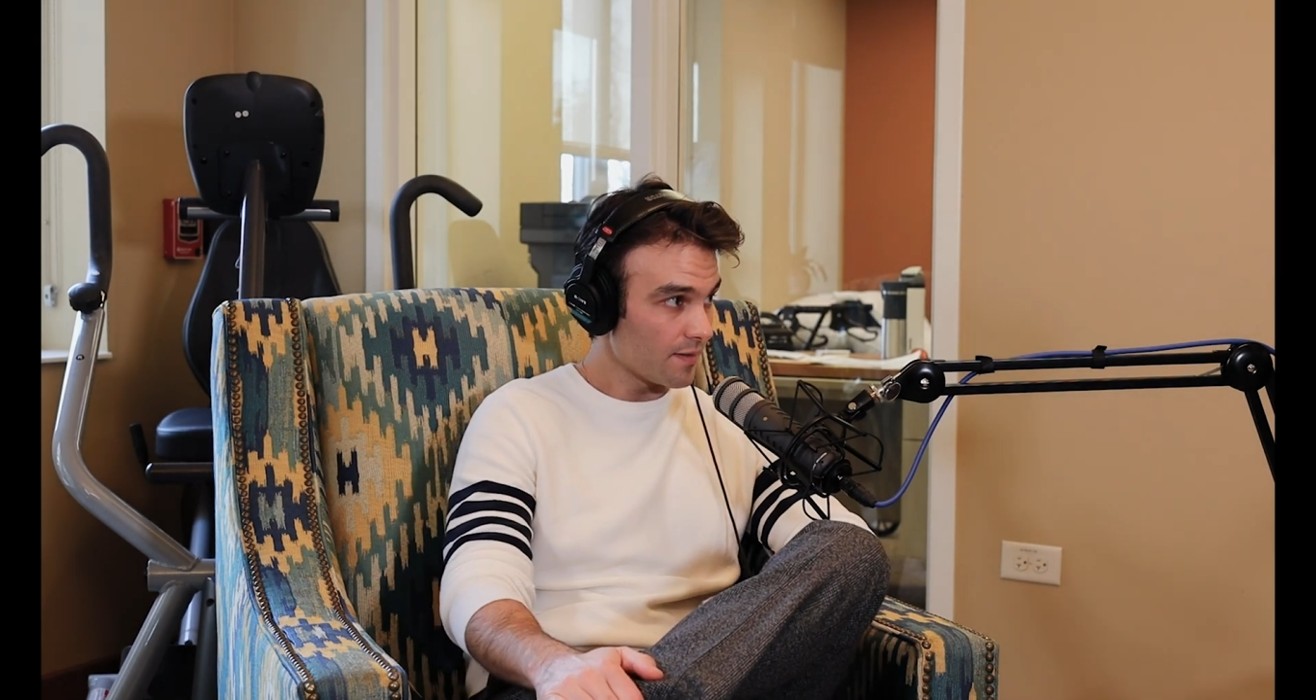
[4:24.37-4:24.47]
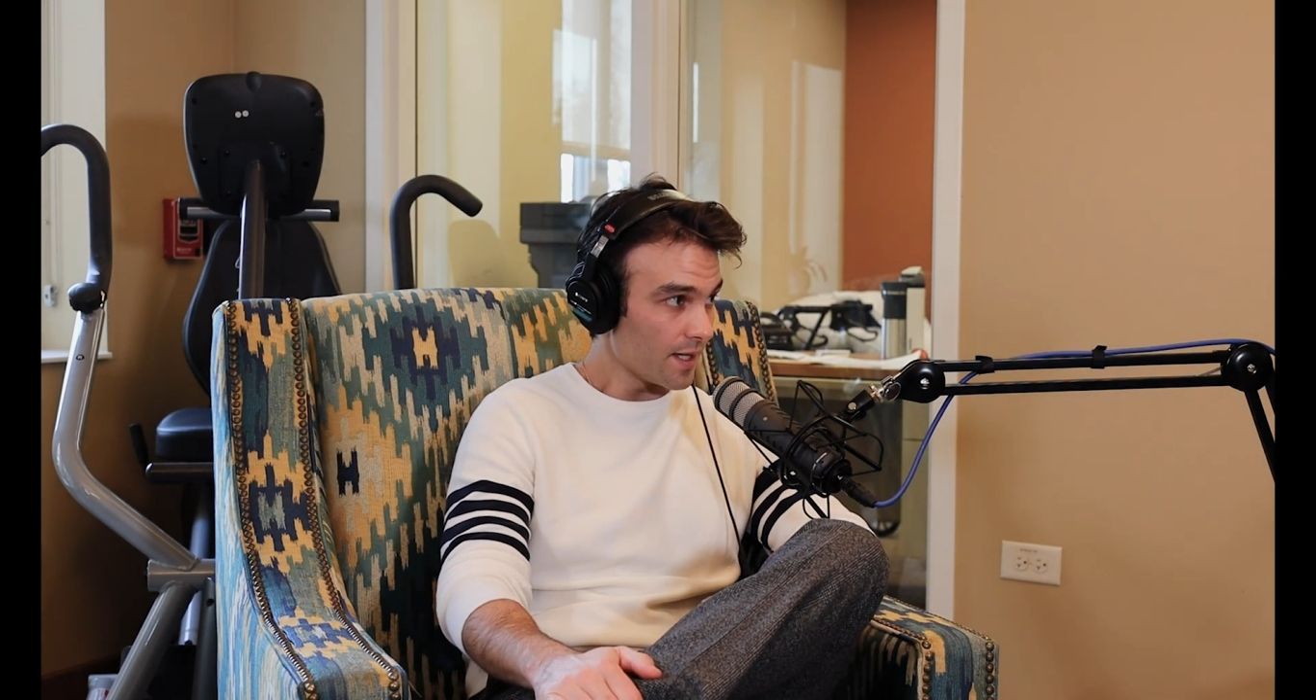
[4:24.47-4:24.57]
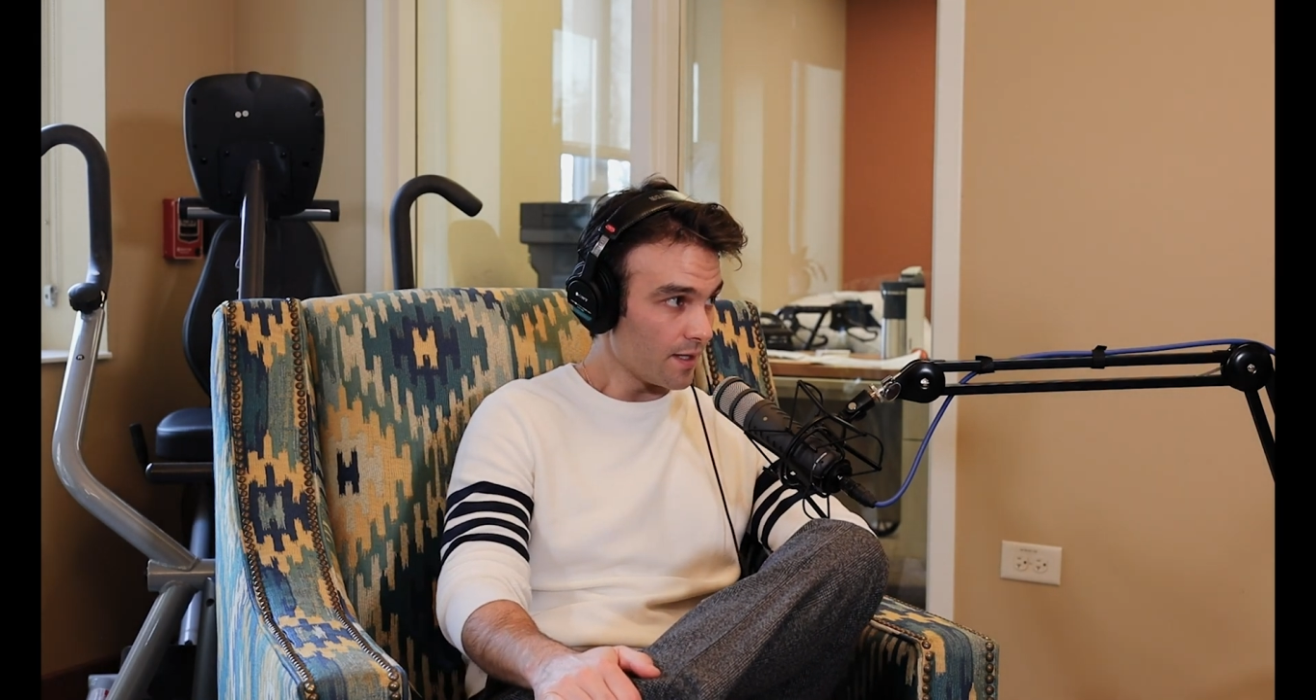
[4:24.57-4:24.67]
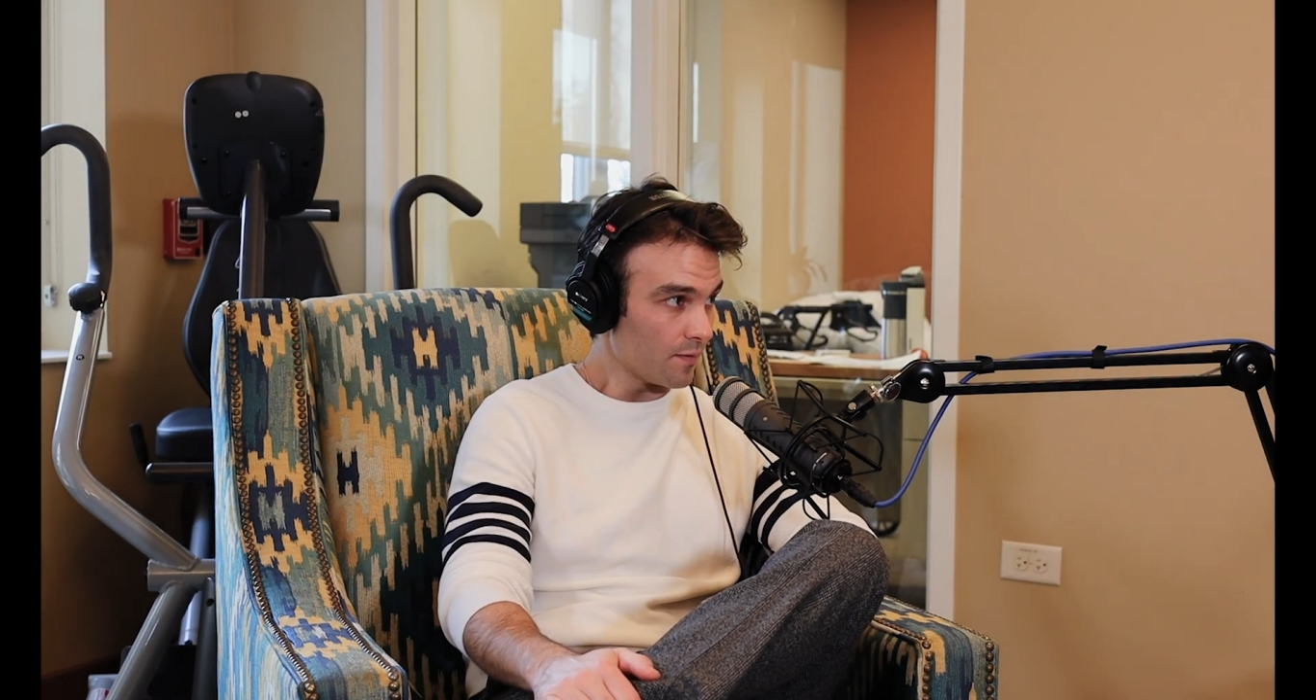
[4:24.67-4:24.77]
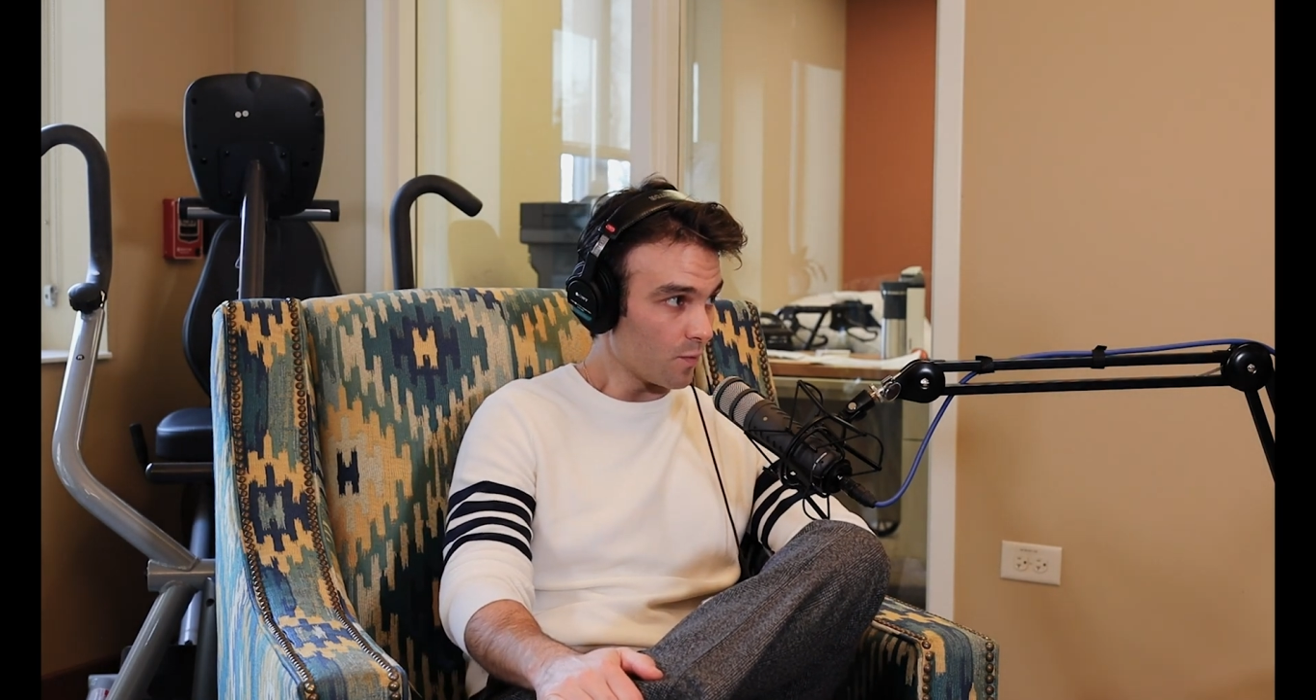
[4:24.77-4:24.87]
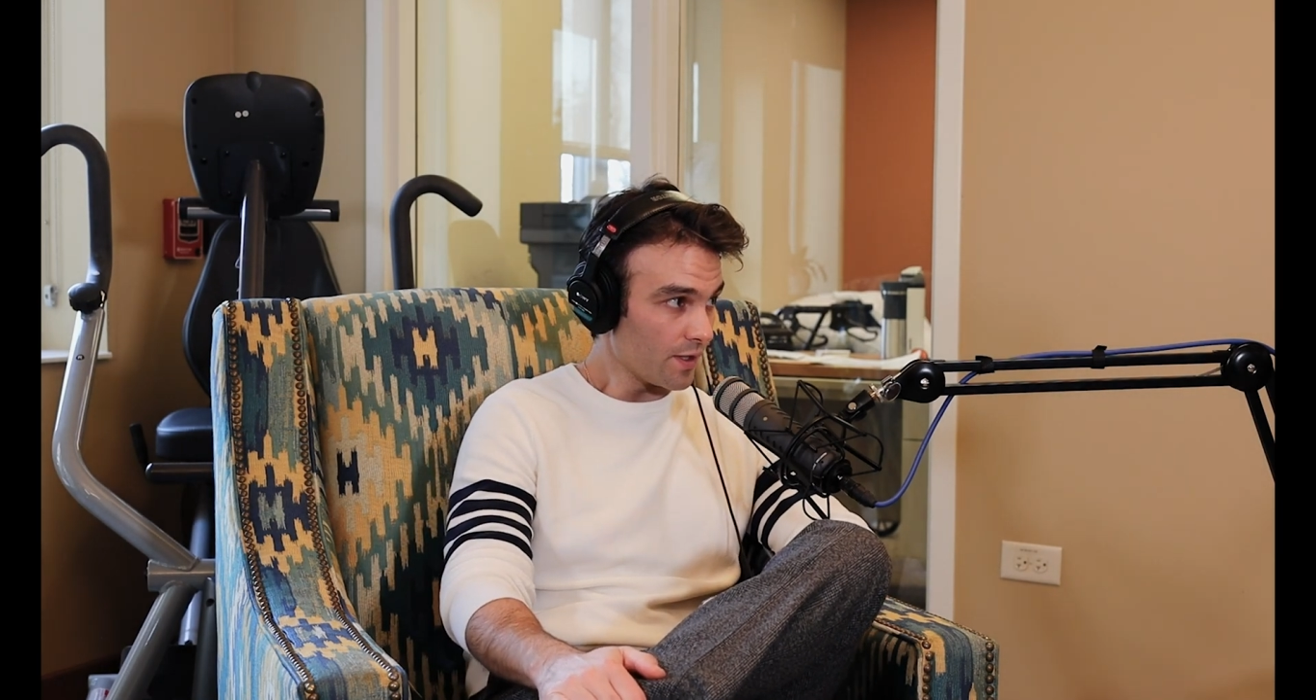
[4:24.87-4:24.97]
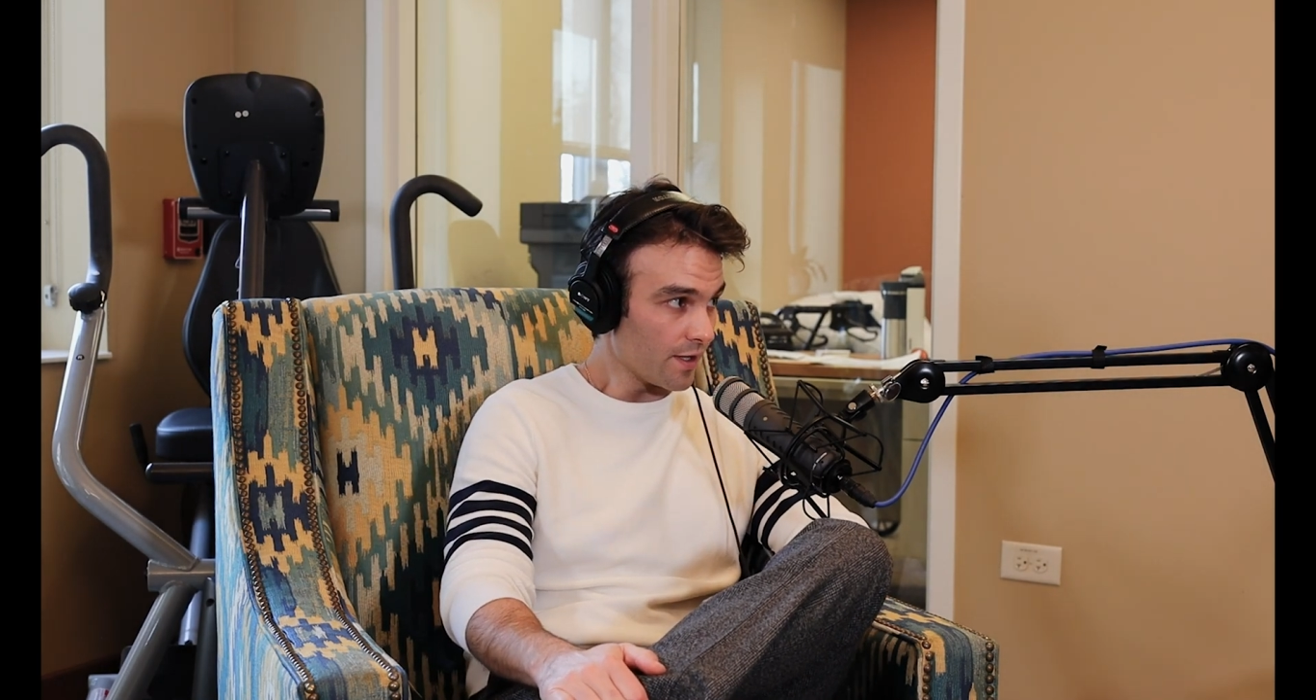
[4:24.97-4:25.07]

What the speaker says: than when